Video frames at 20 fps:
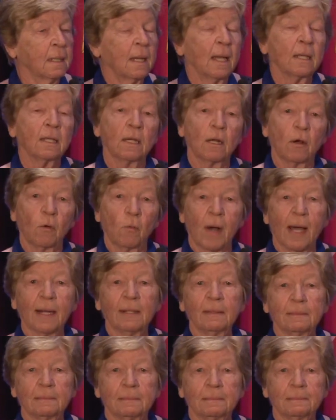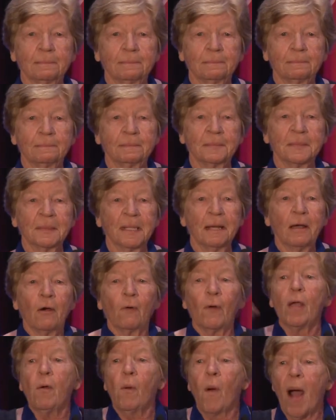And you know what?
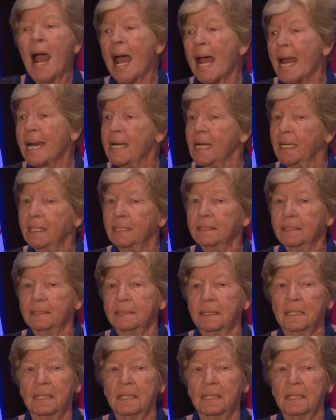We won!